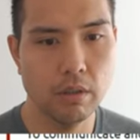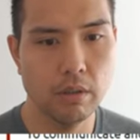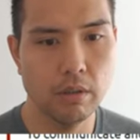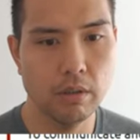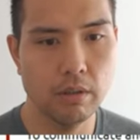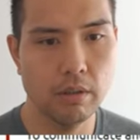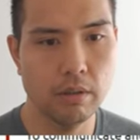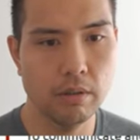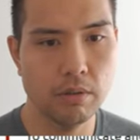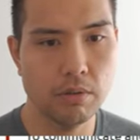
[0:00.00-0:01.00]
it
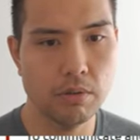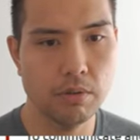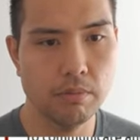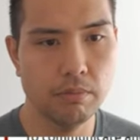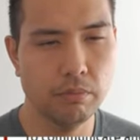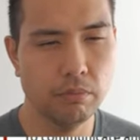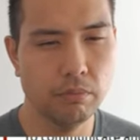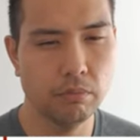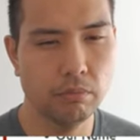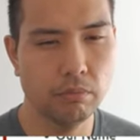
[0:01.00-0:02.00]
is
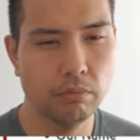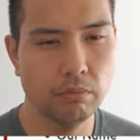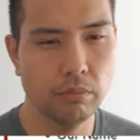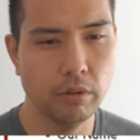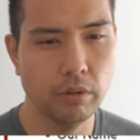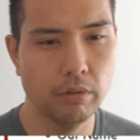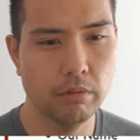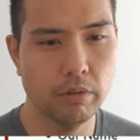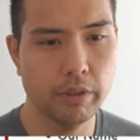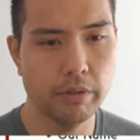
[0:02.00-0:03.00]

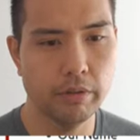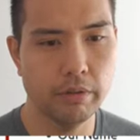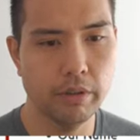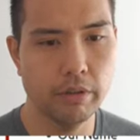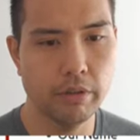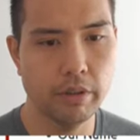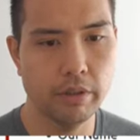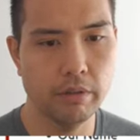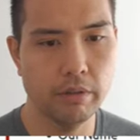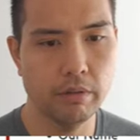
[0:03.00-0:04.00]
right here, Internet
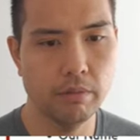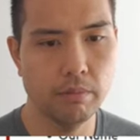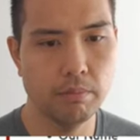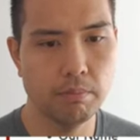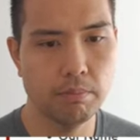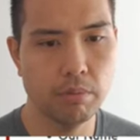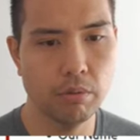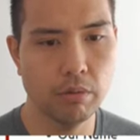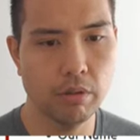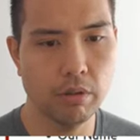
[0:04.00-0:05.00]

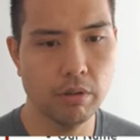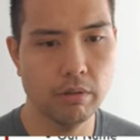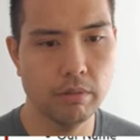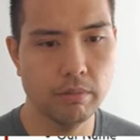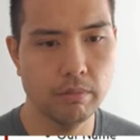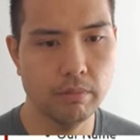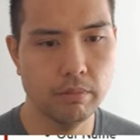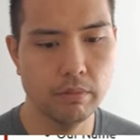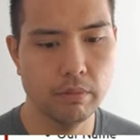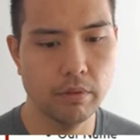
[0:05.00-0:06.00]
Protocol.
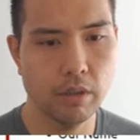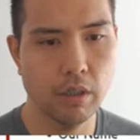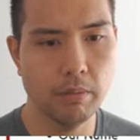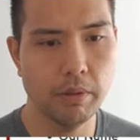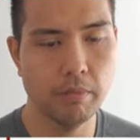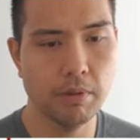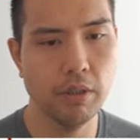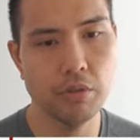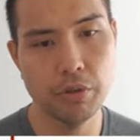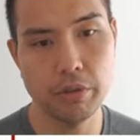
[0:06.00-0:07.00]
Copy and paste or you could